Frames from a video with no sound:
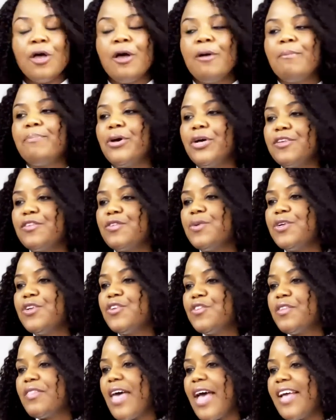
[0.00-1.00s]

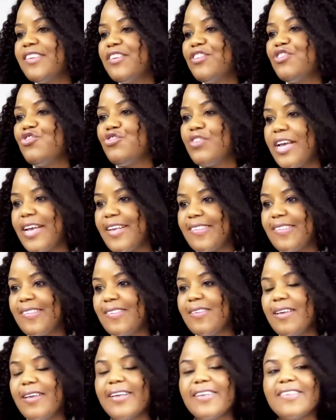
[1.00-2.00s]
Pursuant to that
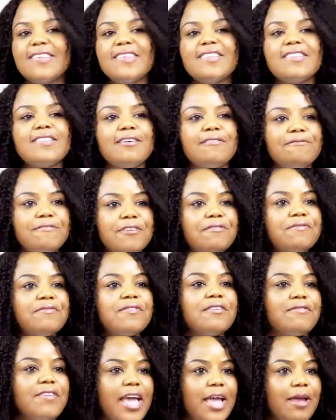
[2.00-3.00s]
address, since the 5th
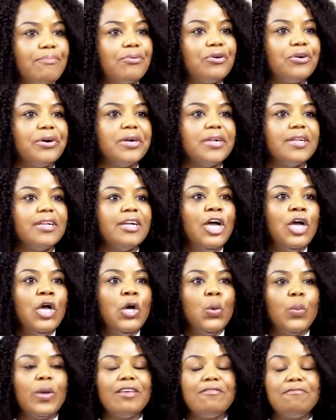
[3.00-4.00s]
of April,
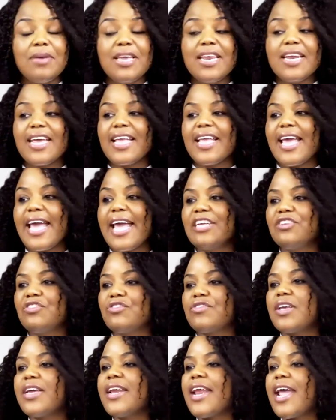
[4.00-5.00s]
we've been
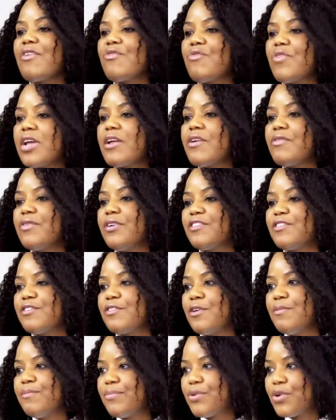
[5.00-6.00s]
engaged in a rigorous
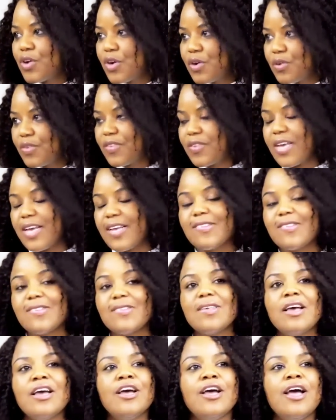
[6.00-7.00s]
process
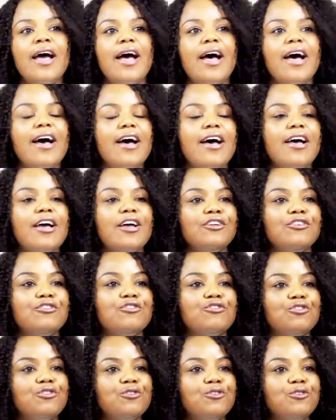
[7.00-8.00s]

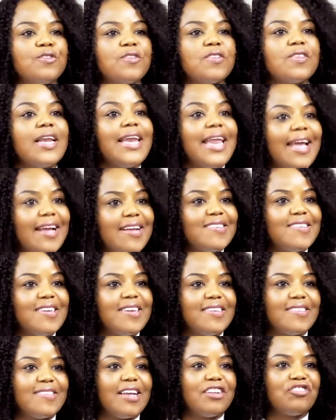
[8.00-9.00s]
to select
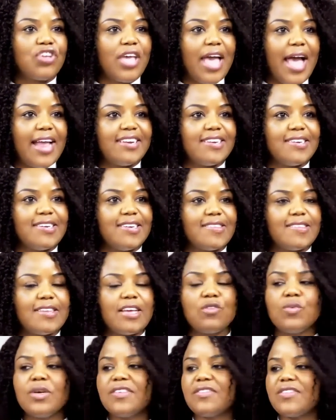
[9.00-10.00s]
such candidates.
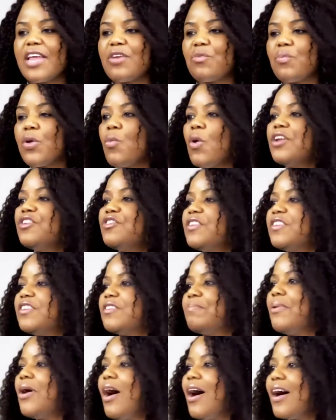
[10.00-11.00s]
And we said we want to
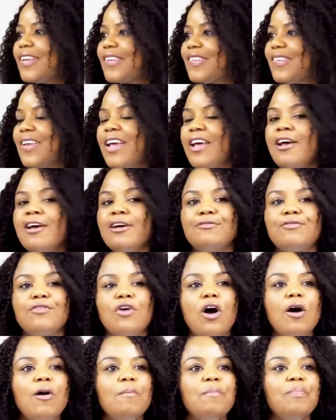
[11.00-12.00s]
depart
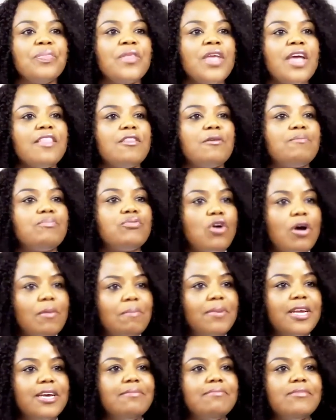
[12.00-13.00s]
from the
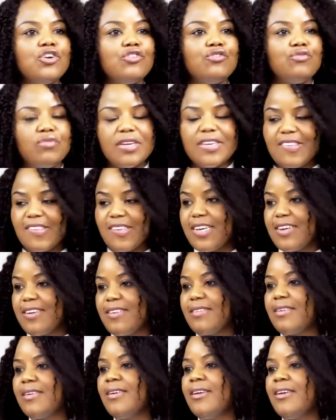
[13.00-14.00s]
problem-ridden